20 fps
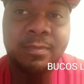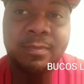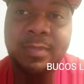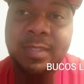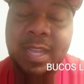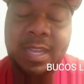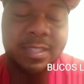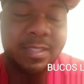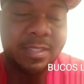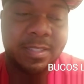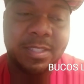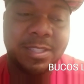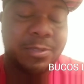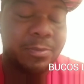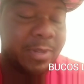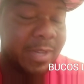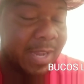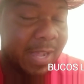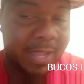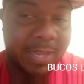That's just the
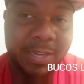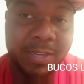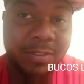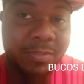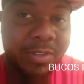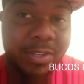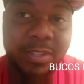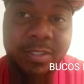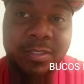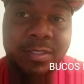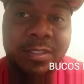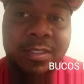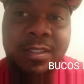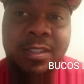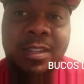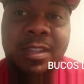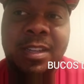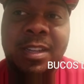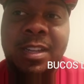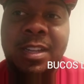reality of it all.
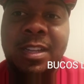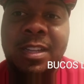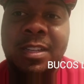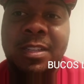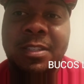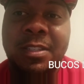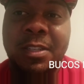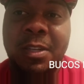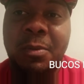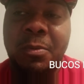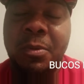So